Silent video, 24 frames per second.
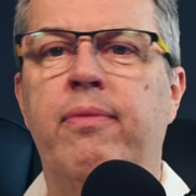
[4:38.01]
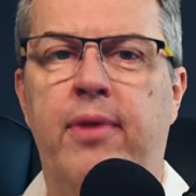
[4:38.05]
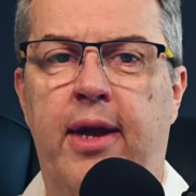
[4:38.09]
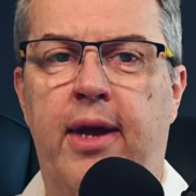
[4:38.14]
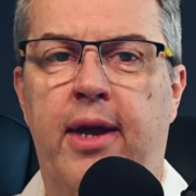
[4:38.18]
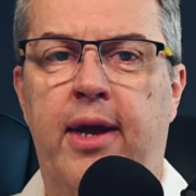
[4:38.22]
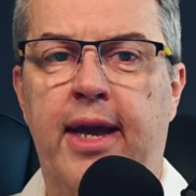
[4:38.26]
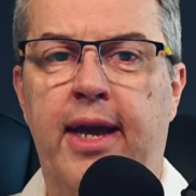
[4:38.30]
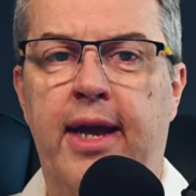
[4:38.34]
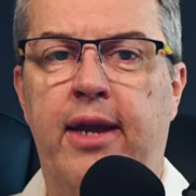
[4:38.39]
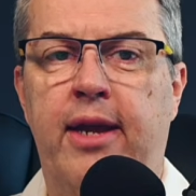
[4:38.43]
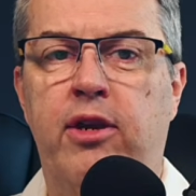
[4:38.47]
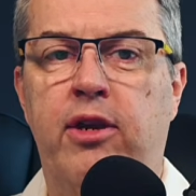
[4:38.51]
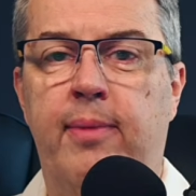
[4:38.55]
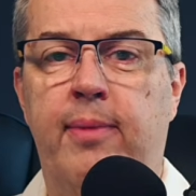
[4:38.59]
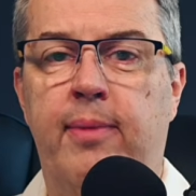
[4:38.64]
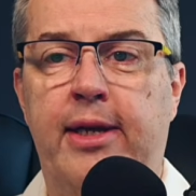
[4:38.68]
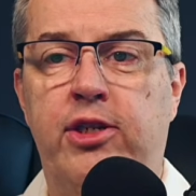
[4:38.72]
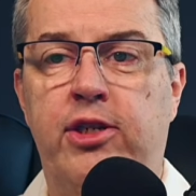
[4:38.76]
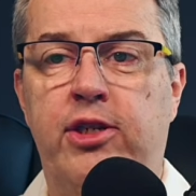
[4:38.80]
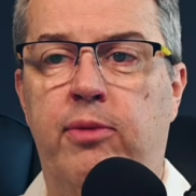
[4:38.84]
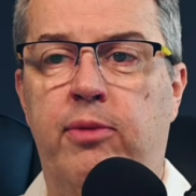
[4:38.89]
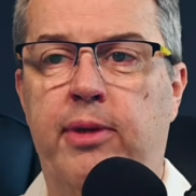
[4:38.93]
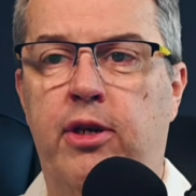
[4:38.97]
again, you may
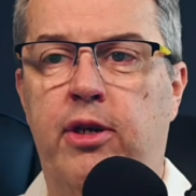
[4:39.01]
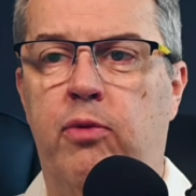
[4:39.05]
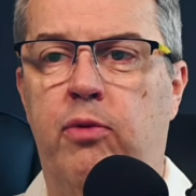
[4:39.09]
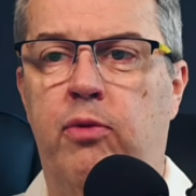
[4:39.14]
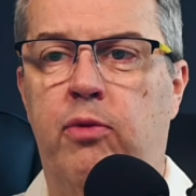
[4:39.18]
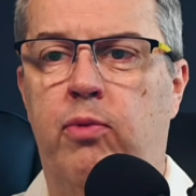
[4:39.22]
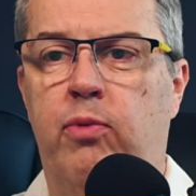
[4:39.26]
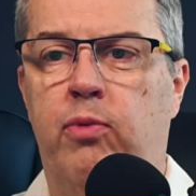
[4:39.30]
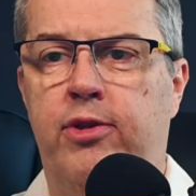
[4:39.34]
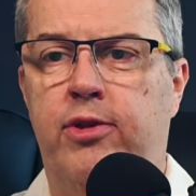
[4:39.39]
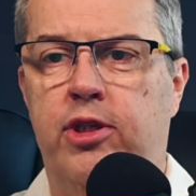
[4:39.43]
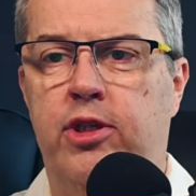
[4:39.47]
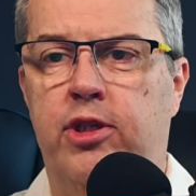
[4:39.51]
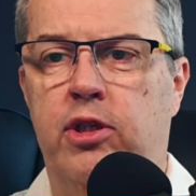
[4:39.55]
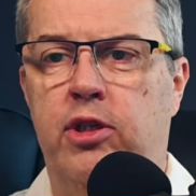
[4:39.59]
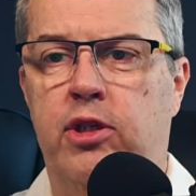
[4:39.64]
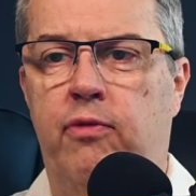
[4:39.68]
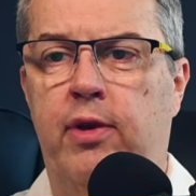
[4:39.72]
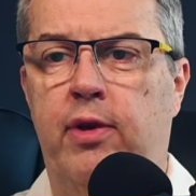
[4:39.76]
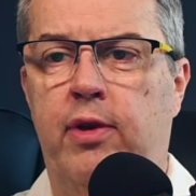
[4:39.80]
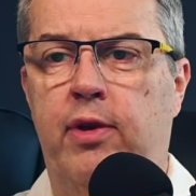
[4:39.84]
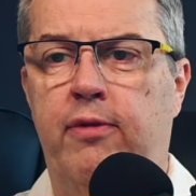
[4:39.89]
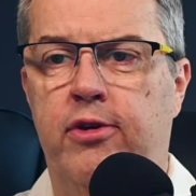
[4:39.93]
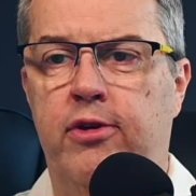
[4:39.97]
still be good with just the
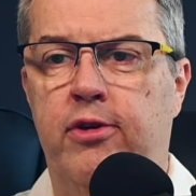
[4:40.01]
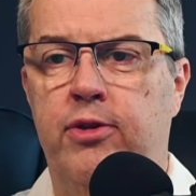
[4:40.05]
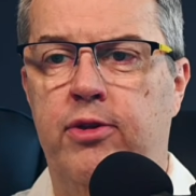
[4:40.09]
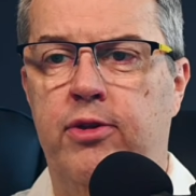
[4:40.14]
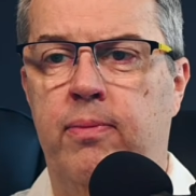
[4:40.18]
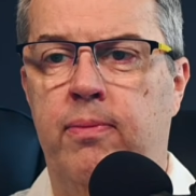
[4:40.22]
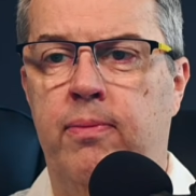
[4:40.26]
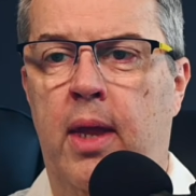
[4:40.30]
free version.